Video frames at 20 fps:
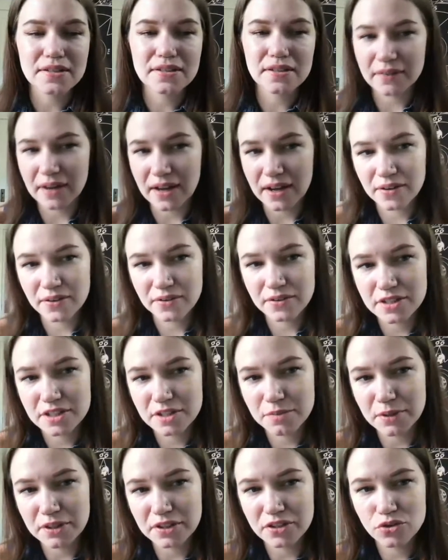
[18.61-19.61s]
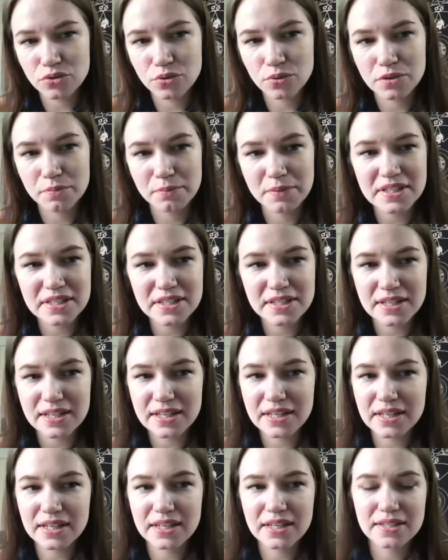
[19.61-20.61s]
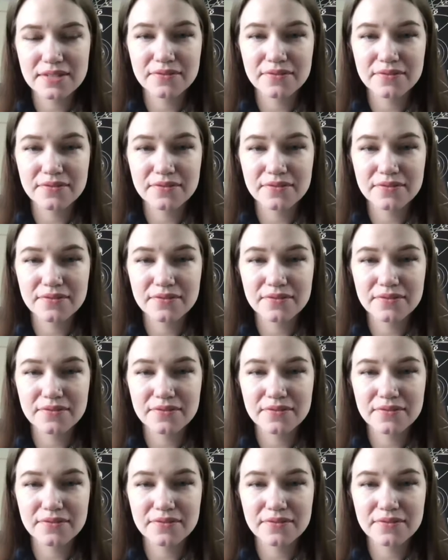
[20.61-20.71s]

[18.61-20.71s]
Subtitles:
around spiritual business,